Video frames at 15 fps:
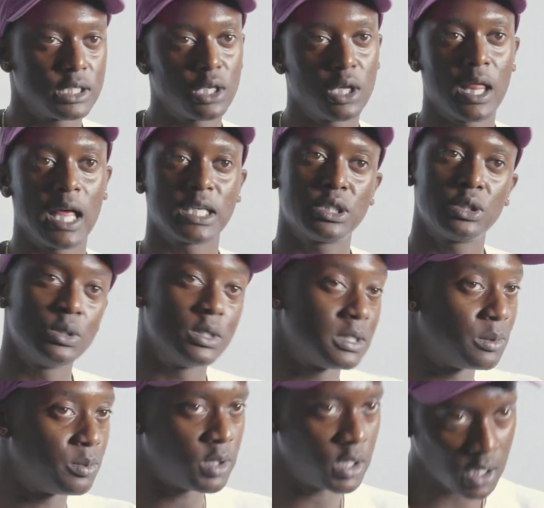So like, as soon as
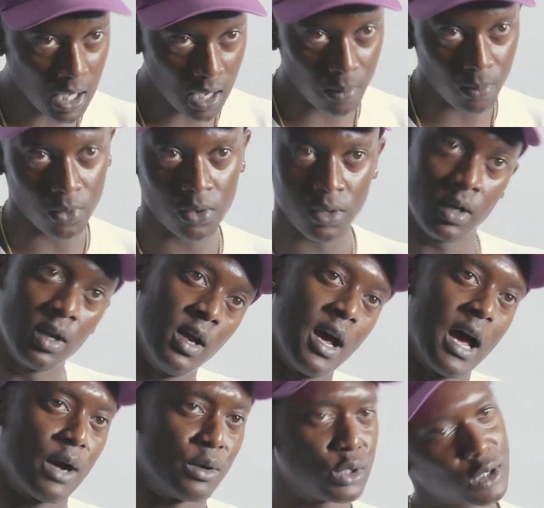the beat came on,
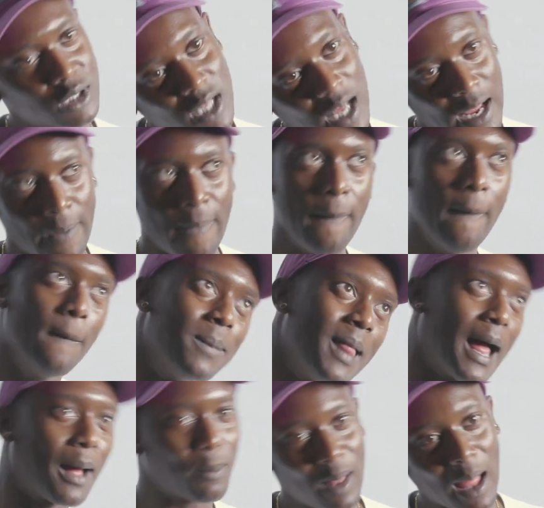I was just like,
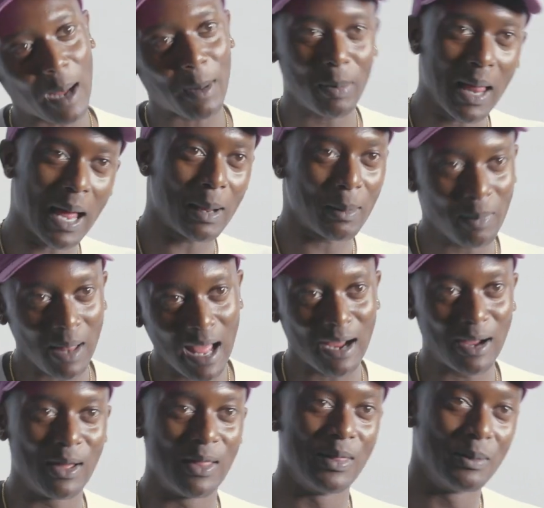black, black, black,
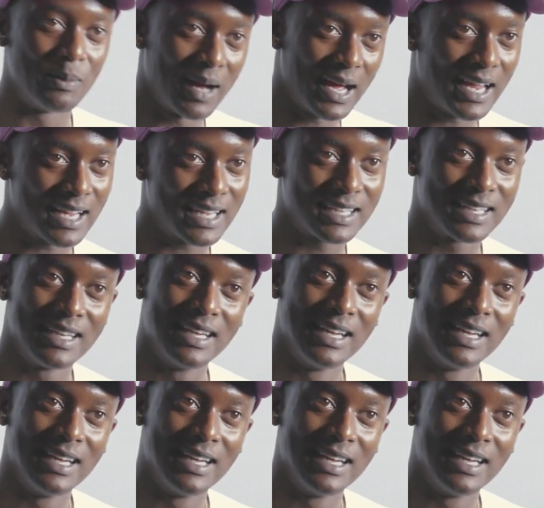black on the mic.